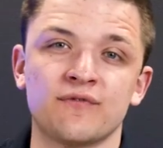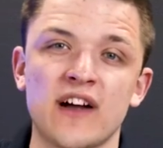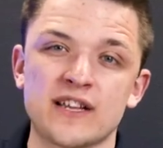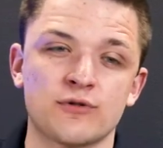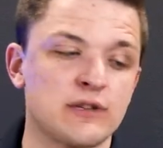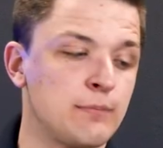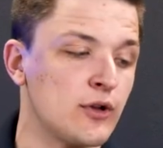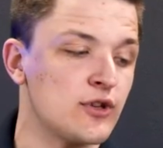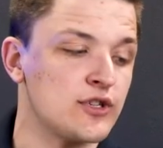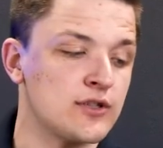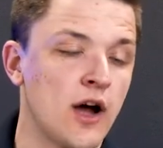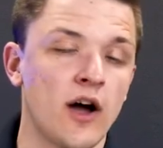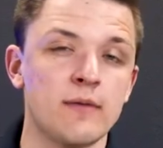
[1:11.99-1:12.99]
fast
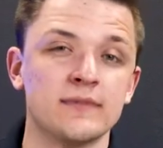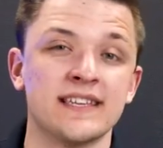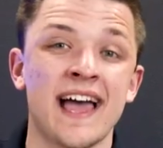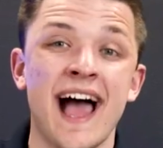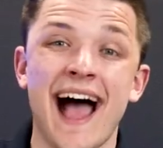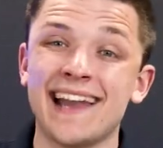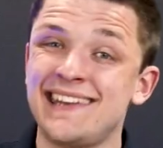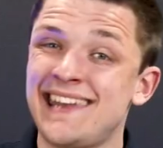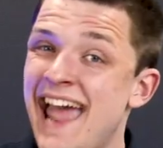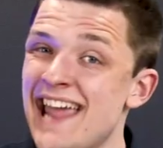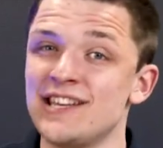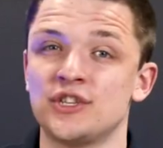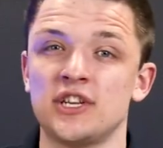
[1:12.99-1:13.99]
response times, and
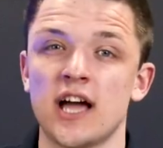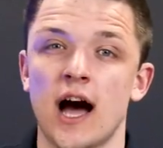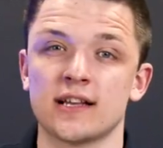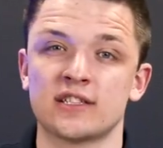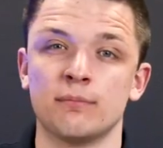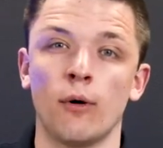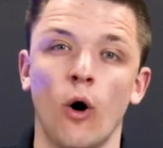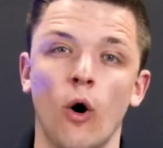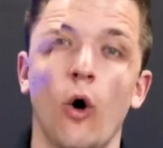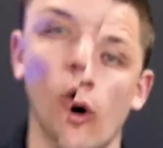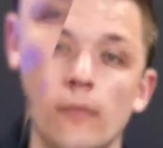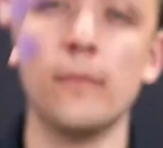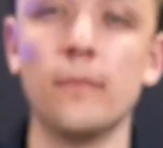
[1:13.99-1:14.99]
HDR
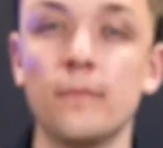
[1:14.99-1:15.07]
support.